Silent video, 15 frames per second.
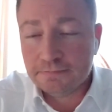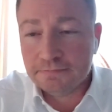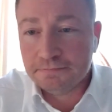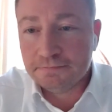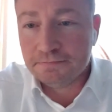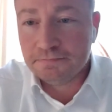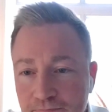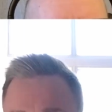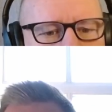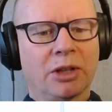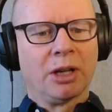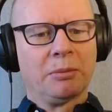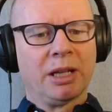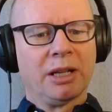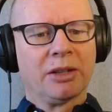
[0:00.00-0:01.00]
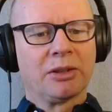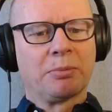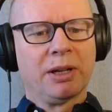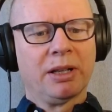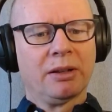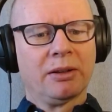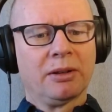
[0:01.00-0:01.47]
Yeah. So, I mean, it's
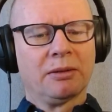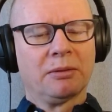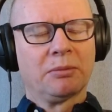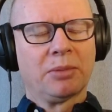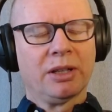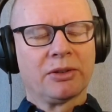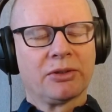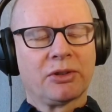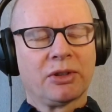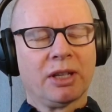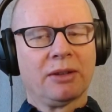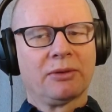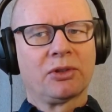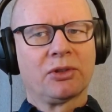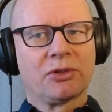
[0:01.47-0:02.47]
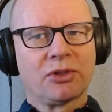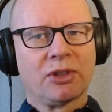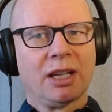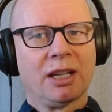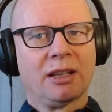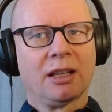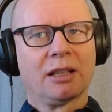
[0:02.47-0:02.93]
pretty safe to
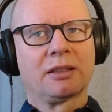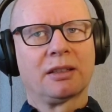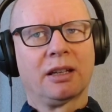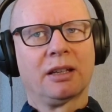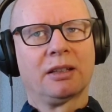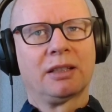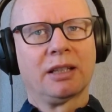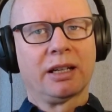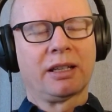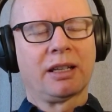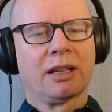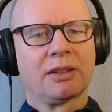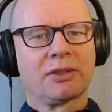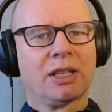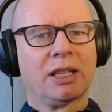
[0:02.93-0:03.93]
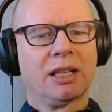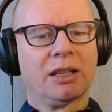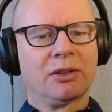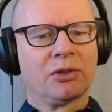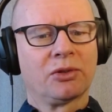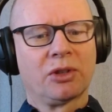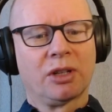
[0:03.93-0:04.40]
say that the die casting
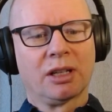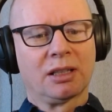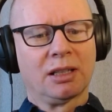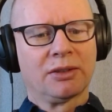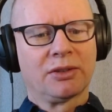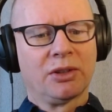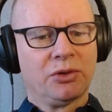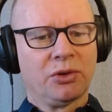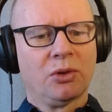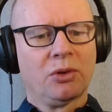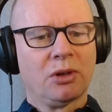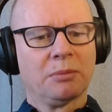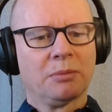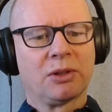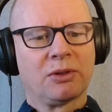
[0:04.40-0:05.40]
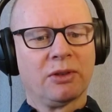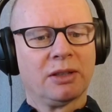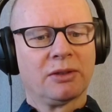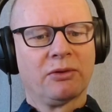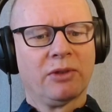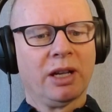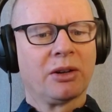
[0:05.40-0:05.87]
industry, at least in Europe,
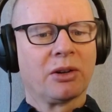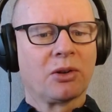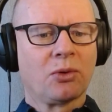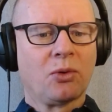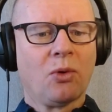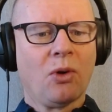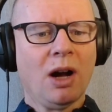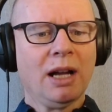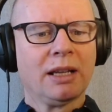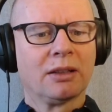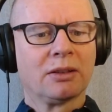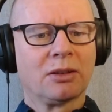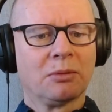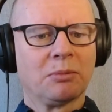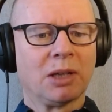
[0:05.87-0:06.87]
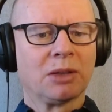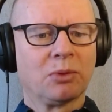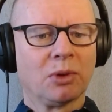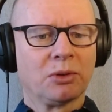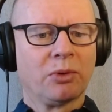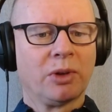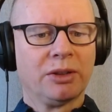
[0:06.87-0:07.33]
is very quiet about
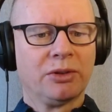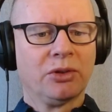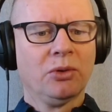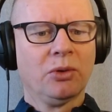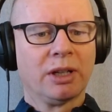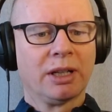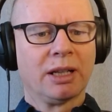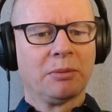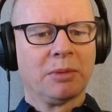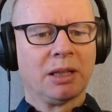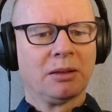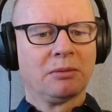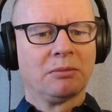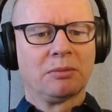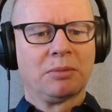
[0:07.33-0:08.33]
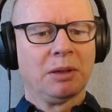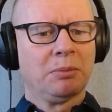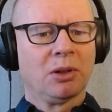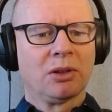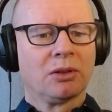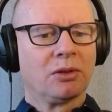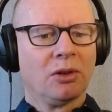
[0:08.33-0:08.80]
what we're doing. I mean,
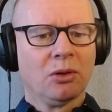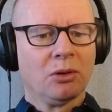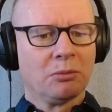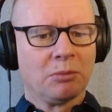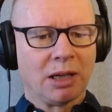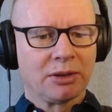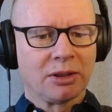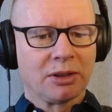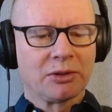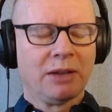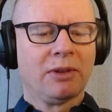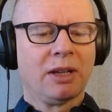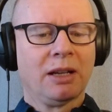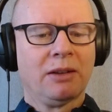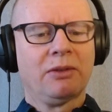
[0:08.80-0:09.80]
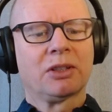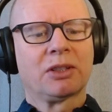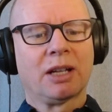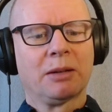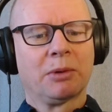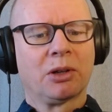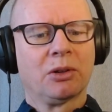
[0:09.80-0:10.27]
people don't know about us. Every
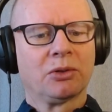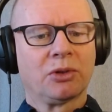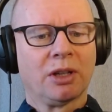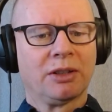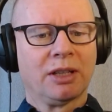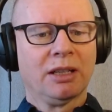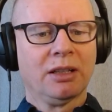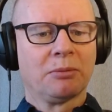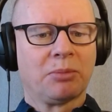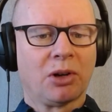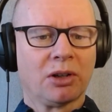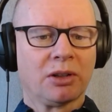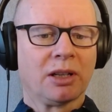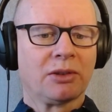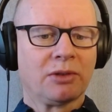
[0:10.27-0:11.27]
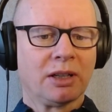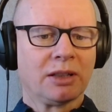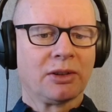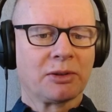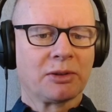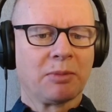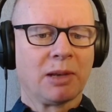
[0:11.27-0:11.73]
time we go to a dinner party, I try
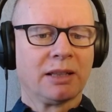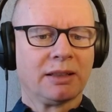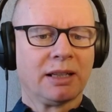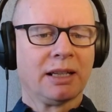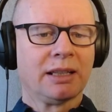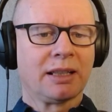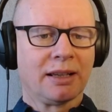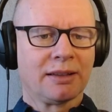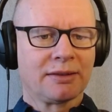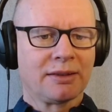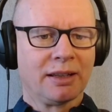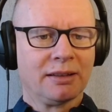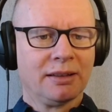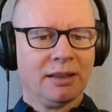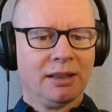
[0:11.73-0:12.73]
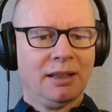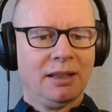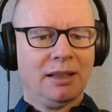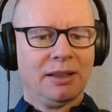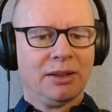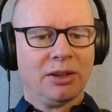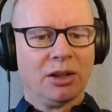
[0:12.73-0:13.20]
to explain die casting,
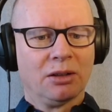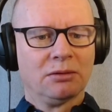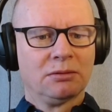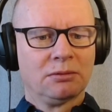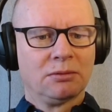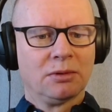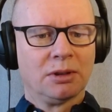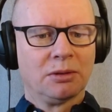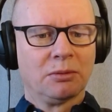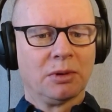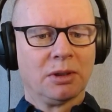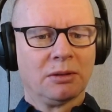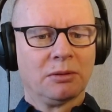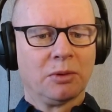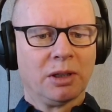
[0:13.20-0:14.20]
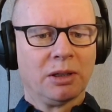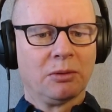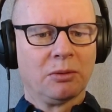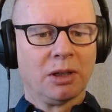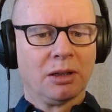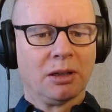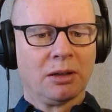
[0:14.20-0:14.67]

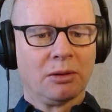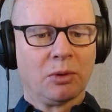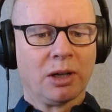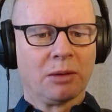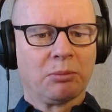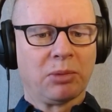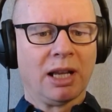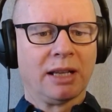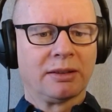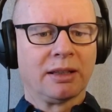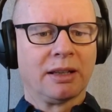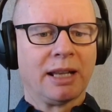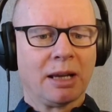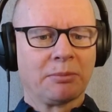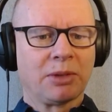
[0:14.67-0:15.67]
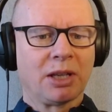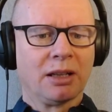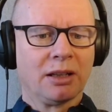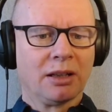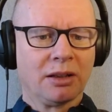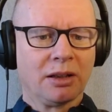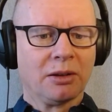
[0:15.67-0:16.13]
with a plate, a
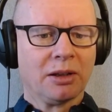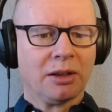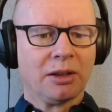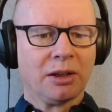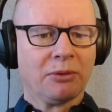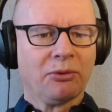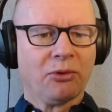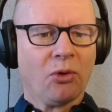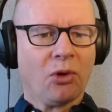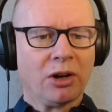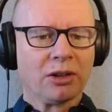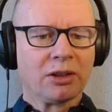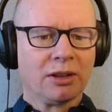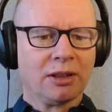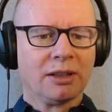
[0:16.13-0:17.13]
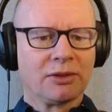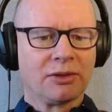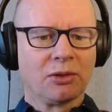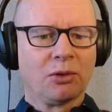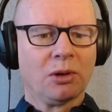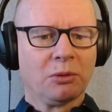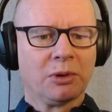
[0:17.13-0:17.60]
napkin, and a fork, and
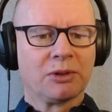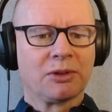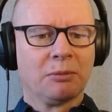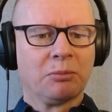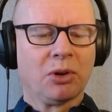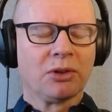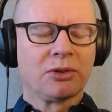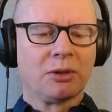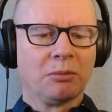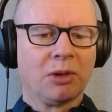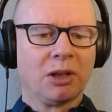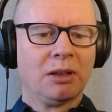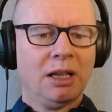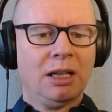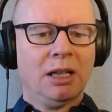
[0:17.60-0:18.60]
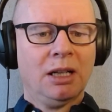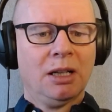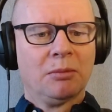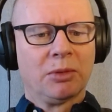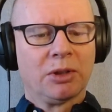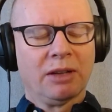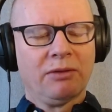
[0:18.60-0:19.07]
it's always impossible.
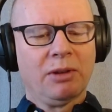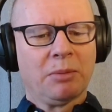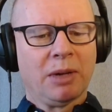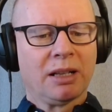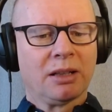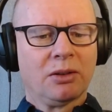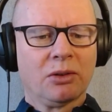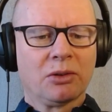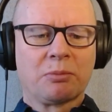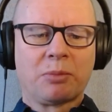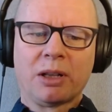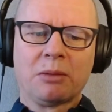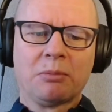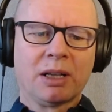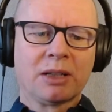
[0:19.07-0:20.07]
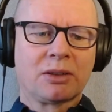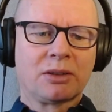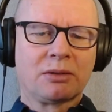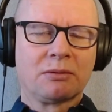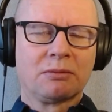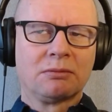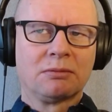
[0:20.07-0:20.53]
But everybody knows pretty
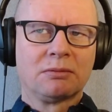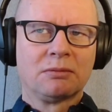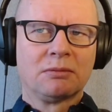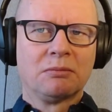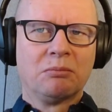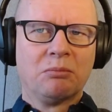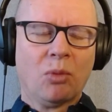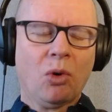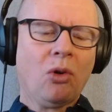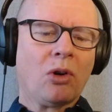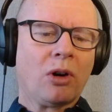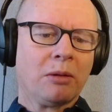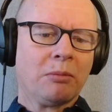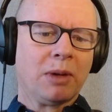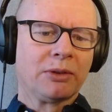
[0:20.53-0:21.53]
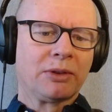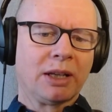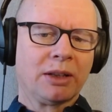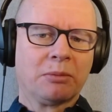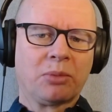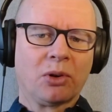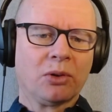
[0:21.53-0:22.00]
much more about
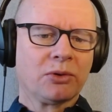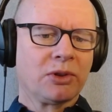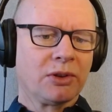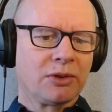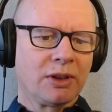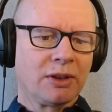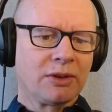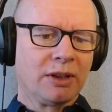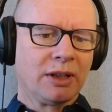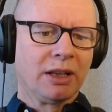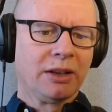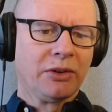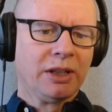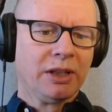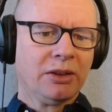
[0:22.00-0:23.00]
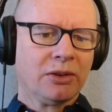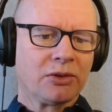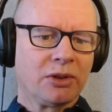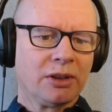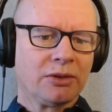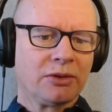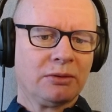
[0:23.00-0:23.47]
other processes and other
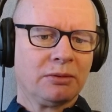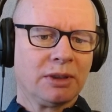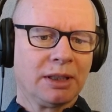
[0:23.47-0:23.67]
industries,